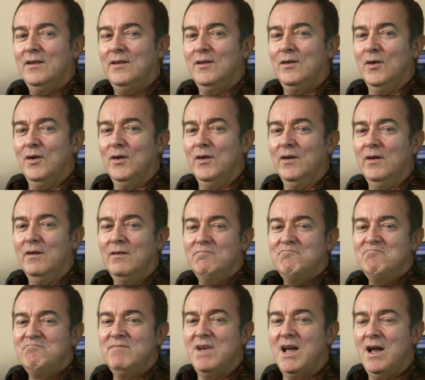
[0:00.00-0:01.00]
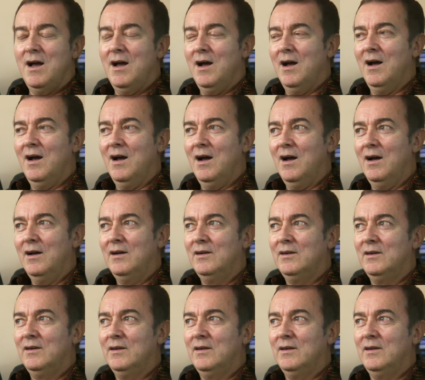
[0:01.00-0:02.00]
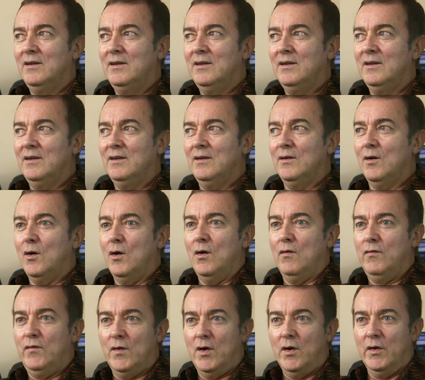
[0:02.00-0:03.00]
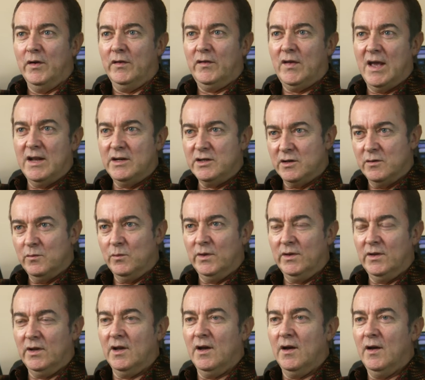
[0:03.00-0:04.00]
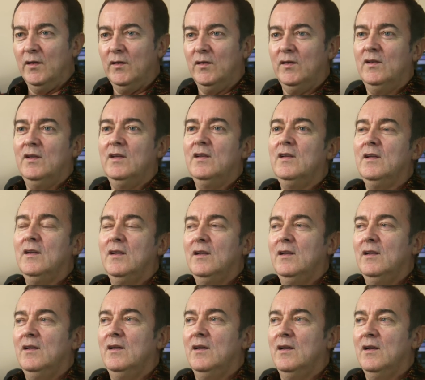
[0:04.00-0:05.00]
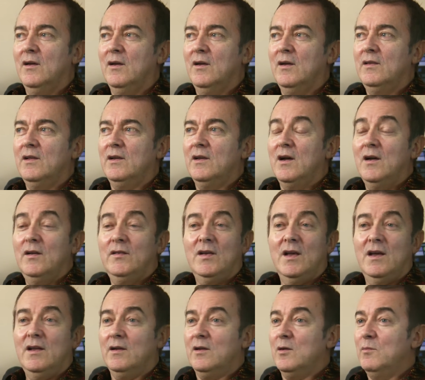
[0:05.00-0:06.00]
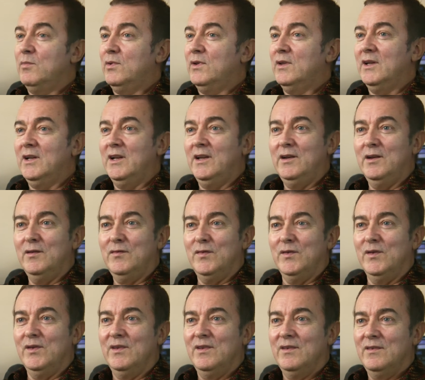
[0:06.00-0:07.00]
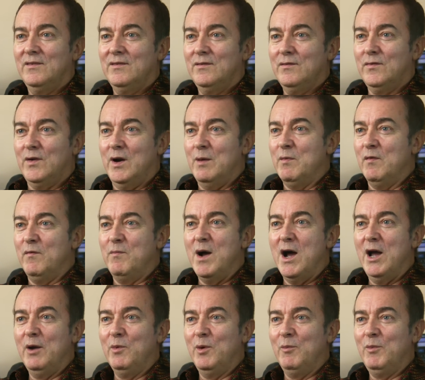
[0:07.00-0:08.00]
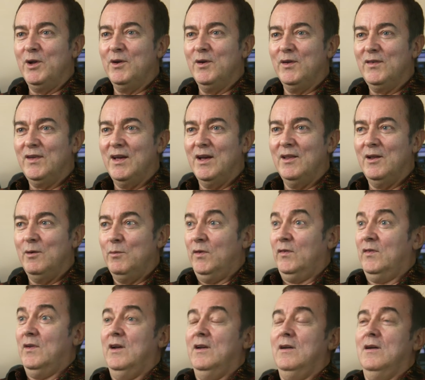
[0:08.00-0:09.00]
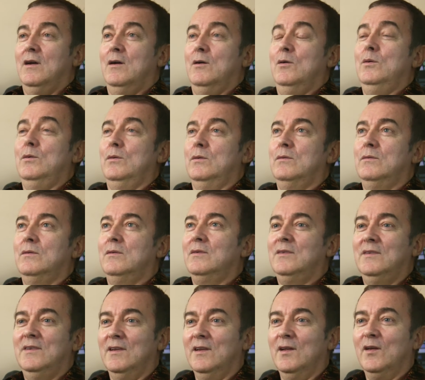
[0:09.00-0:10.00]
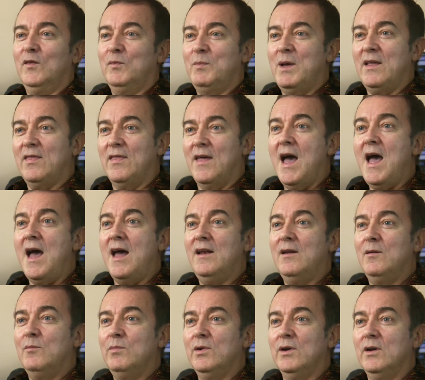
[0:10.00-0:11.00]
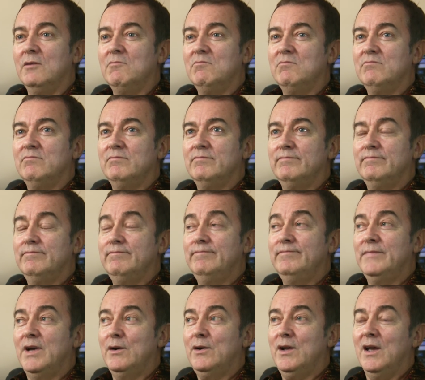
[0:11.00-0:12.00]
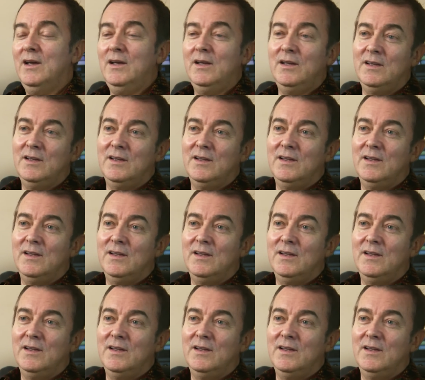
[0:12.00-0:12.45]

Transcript: gone uh, off on a tangent with the guys, uh, and the guys had a completely different frame of mind when we got down there. It was like, oh, didn't expect that, but mm, okay.